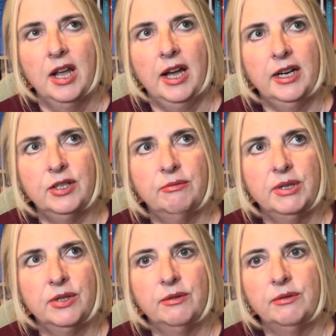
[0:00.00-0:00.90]
And as a
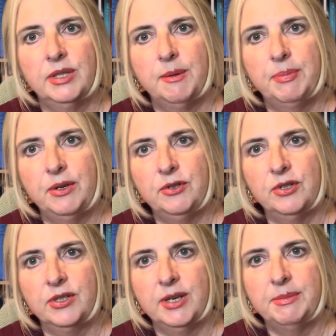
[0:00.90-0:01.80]
result, he
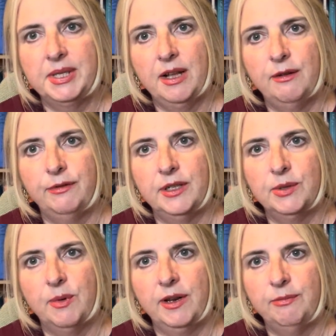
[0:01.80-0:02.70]
plunges himself and his
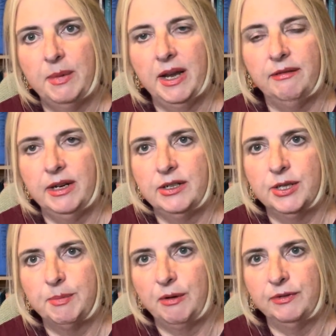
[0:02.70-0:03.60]
wife Mary into
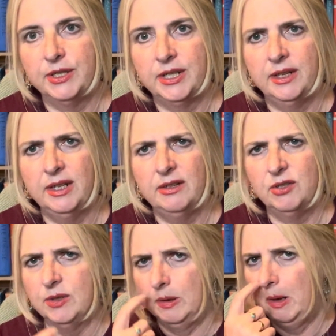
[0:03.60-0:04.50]
poverty. I
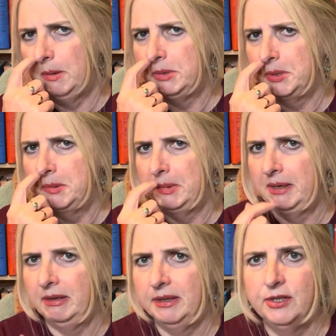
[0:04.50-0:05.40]
hope she's called
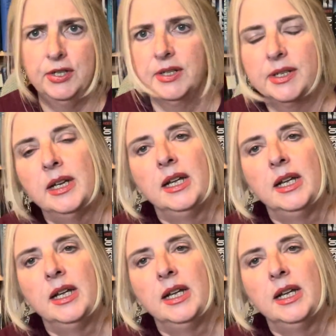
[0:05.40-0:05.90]
Mary. I think she is.